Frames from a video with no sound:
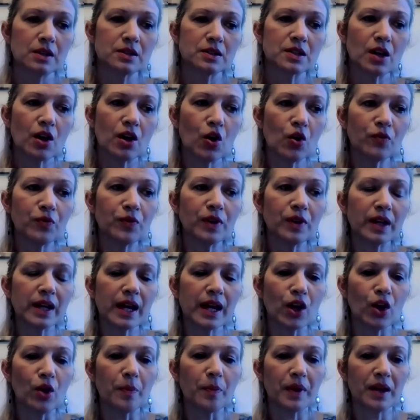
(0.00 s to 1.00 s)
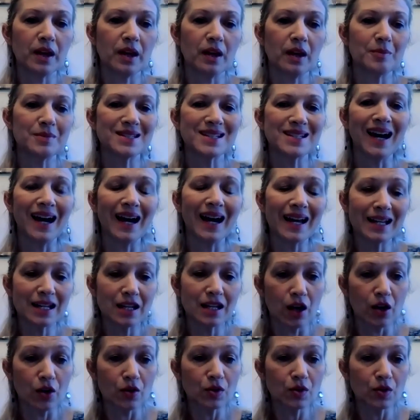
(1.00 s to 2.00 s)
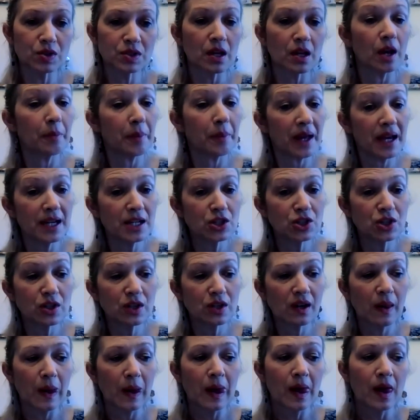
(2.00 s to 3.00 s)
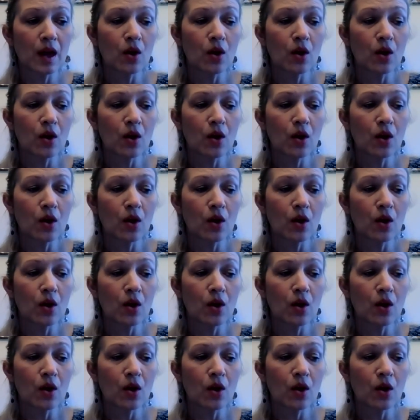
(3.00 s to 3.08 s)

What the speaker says: to hopefully help him diagnose a patient